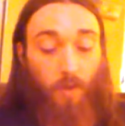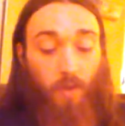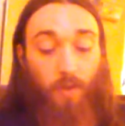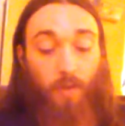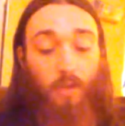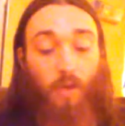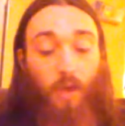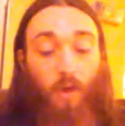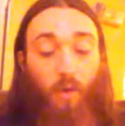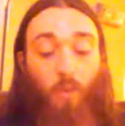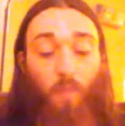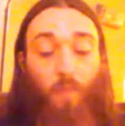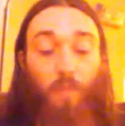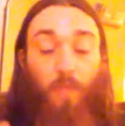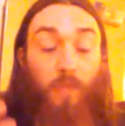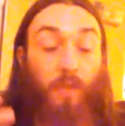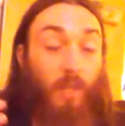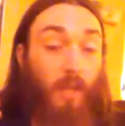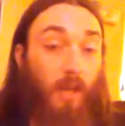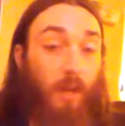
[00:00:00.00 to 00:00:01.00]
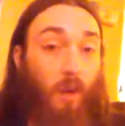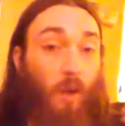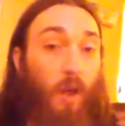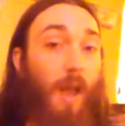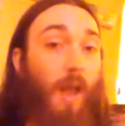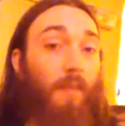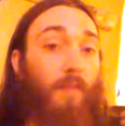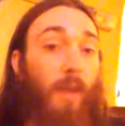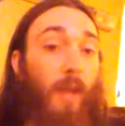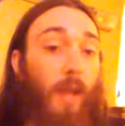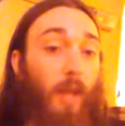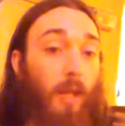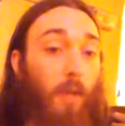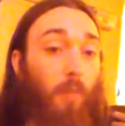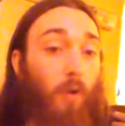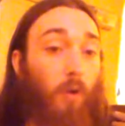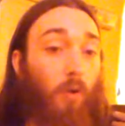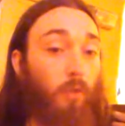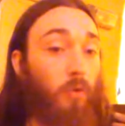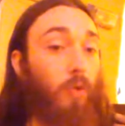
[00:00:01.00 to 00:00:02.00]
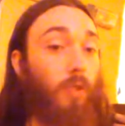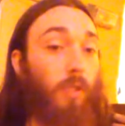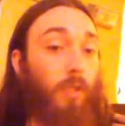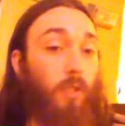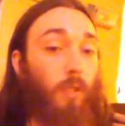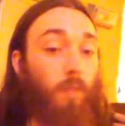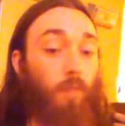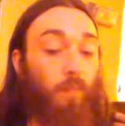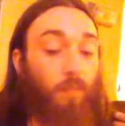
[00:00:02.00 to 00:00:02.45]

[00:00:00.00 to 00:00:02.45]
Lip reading: So, they don't have any pauldrons.